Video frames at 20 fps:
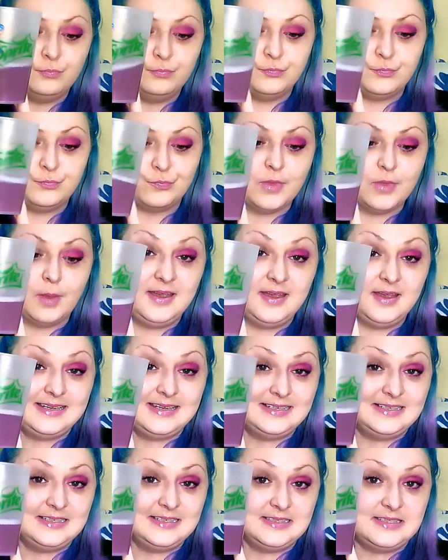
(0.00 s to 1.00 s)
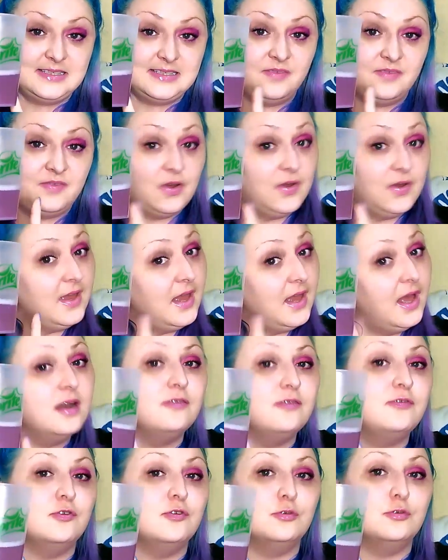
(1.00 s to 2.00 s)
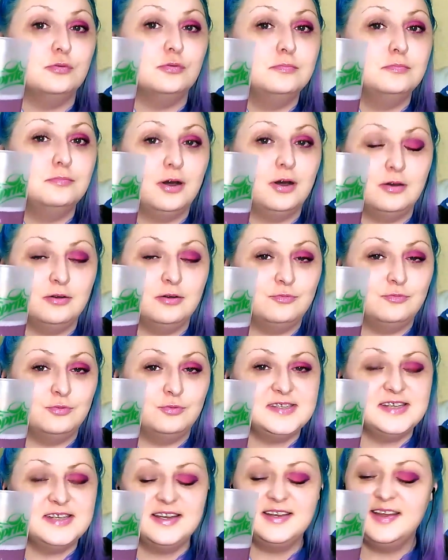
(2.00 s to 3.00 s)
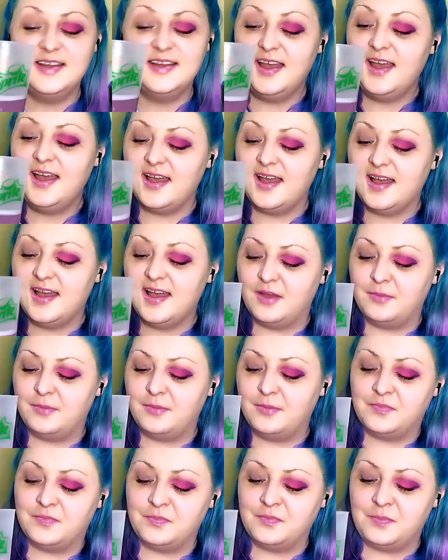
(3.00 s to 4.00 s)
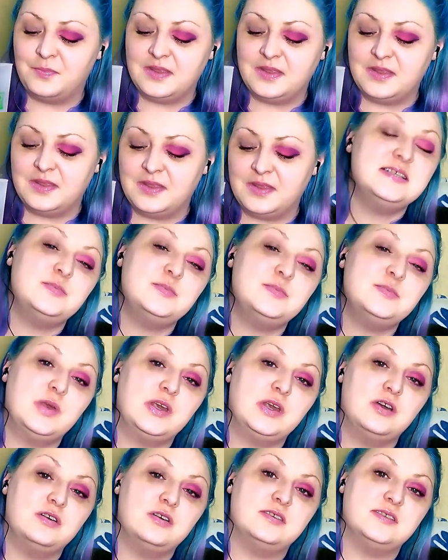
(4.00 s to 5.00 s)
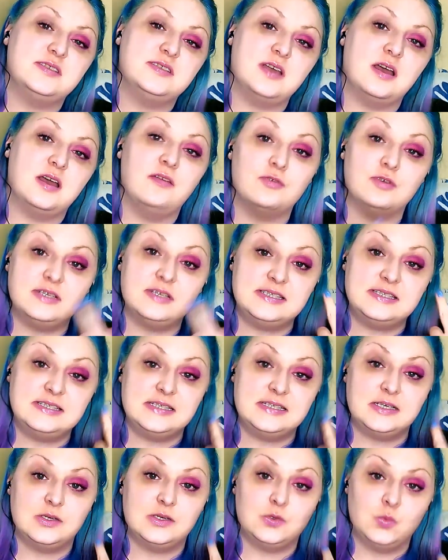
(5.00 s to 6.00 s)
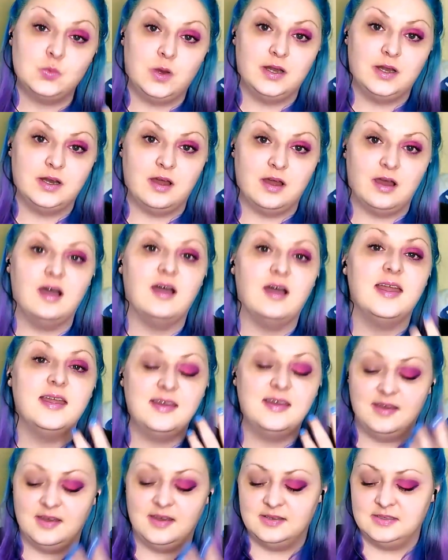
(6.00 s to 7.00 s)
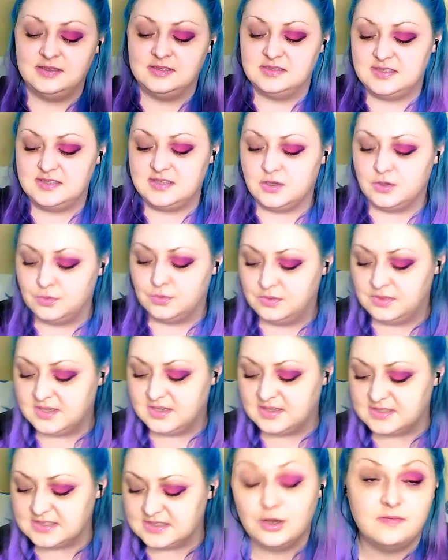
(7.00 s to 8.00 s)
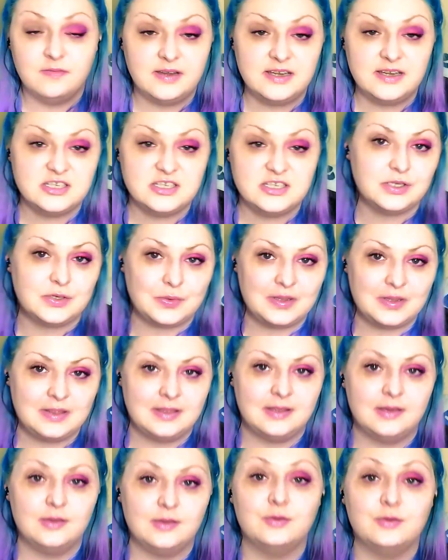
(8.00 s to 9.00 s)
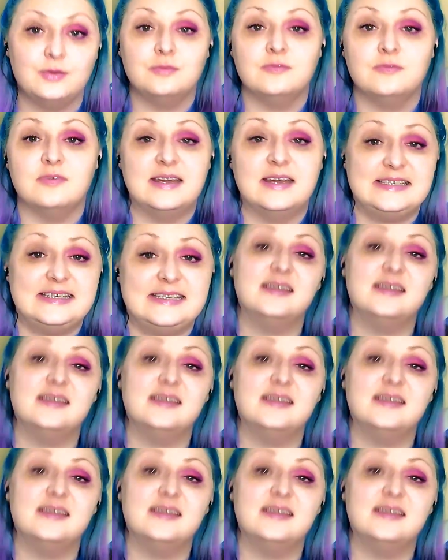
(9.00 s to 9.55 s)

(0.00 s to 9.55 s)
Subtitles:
mine is a very colourful pot of water, but this is because I've already done one eye, and so there's a lot of eyeshadow in there already.